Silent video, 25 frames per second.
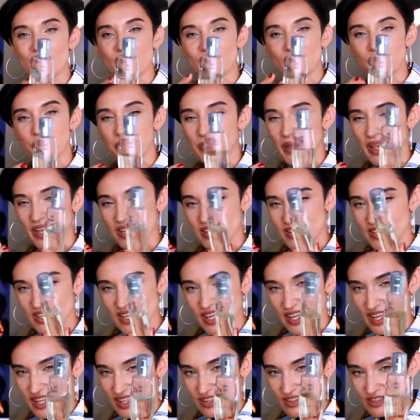very
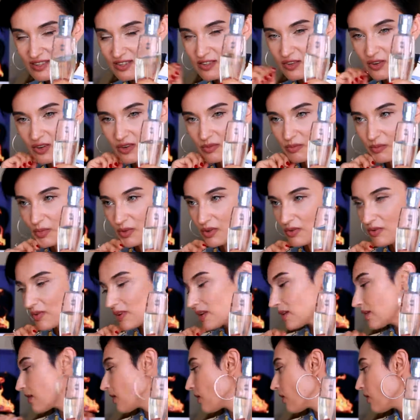basic and it's not
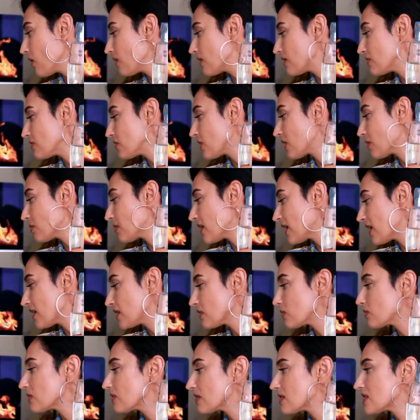beautiful at all if you compare
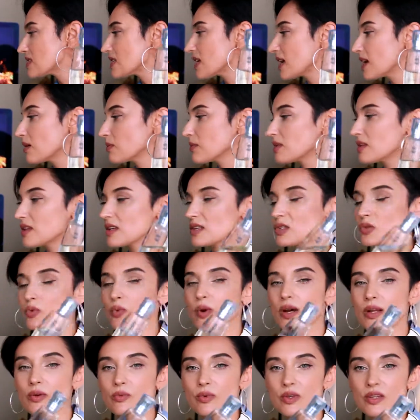it, let's say, with this
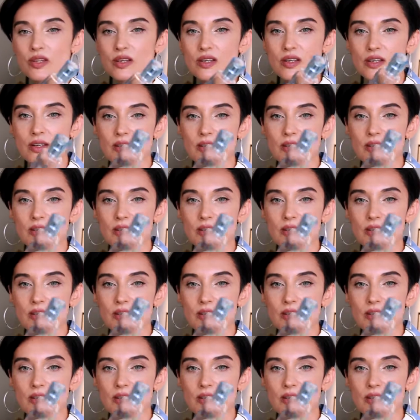one with